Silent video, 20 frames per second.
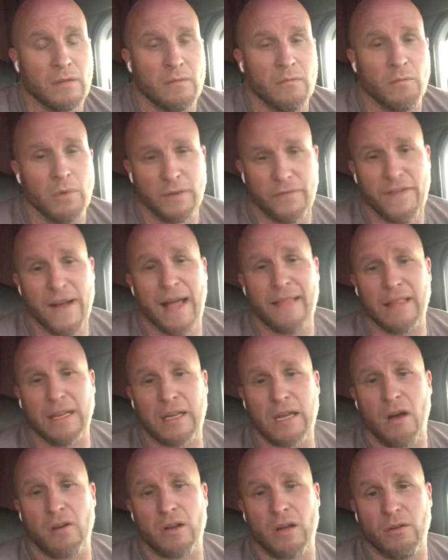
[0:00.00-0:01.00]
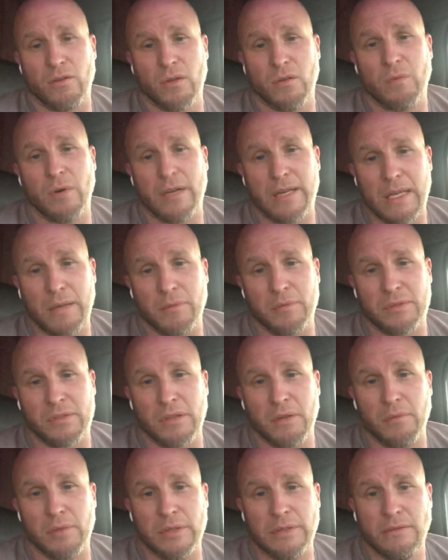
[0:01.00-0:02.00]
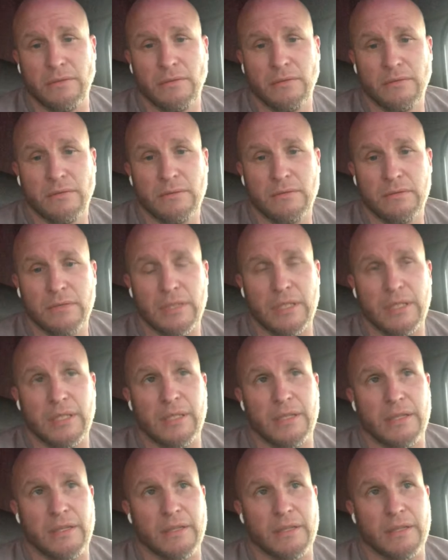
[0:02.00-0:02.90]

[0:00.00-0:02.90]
we finally caught on to what he was doing, and